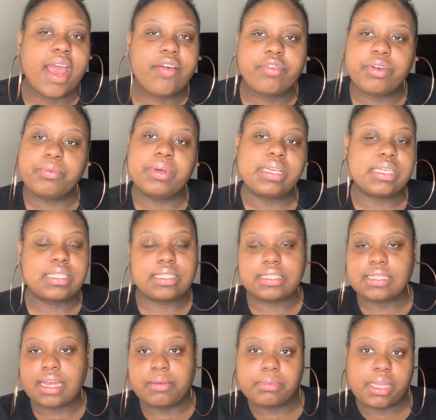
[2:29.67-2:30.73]
every week is the
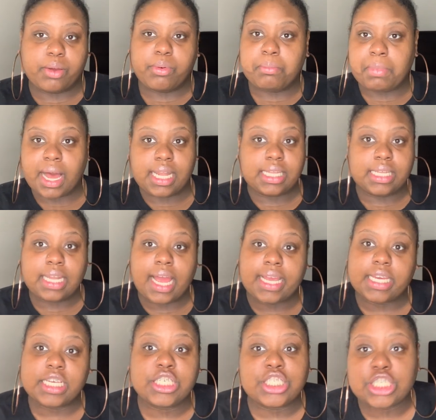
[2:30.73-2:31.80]
same thing with Molly.
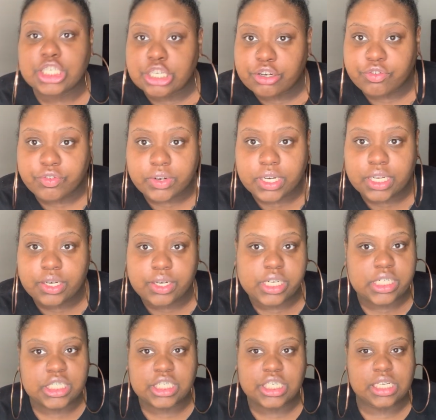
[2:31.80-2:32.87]
Like, is she your friend or
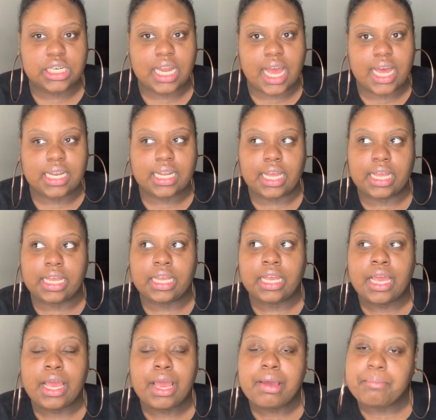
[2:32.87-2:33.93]
is she not? Like,
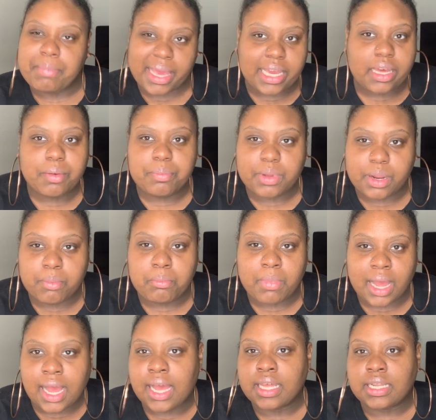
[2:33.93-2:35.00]
make up your
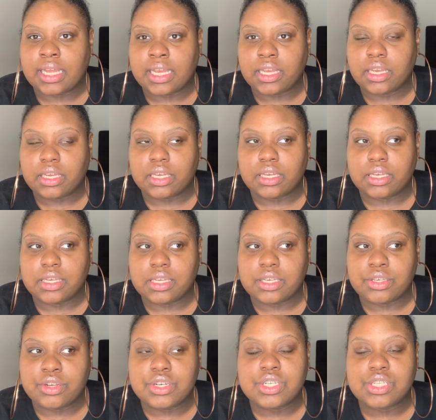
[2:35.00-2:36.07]
mind. Like,
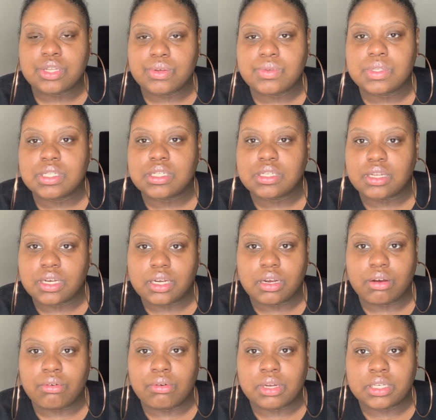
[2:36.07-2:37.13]
you're so stuck
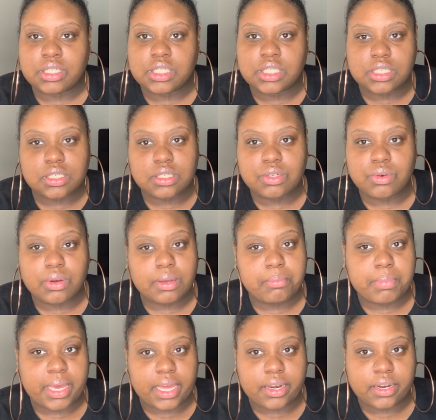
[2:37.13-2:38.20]
on she's
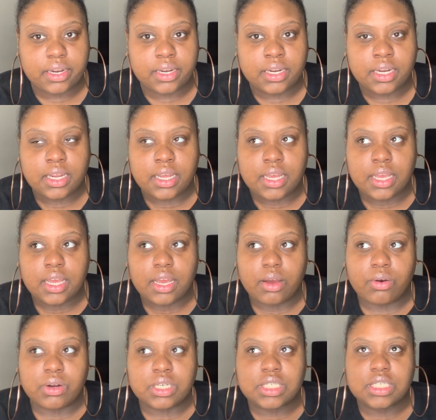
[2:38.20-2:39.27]
doing better
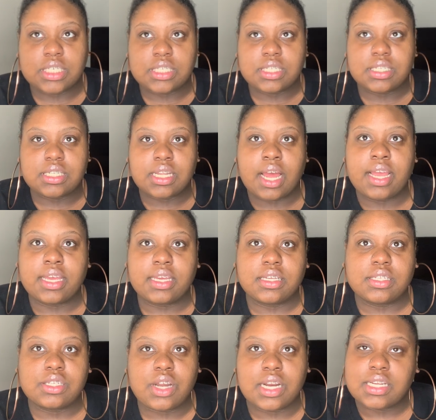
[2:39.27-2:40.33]
or she's like
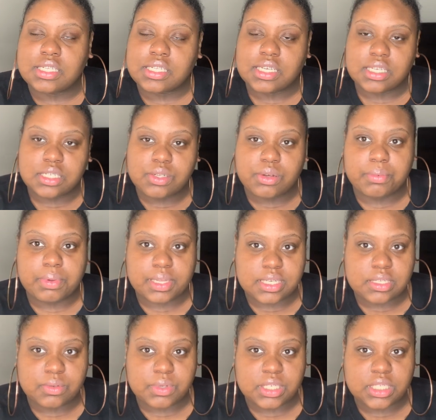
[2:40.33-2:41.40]
starting to get to a
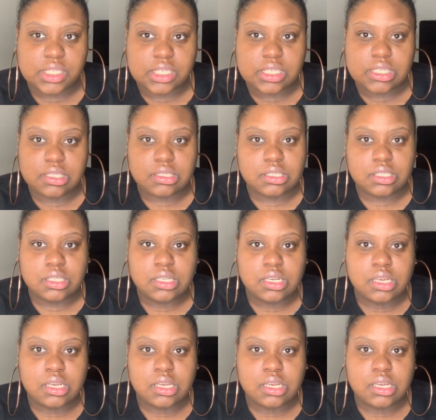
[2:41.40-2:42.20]
place where she's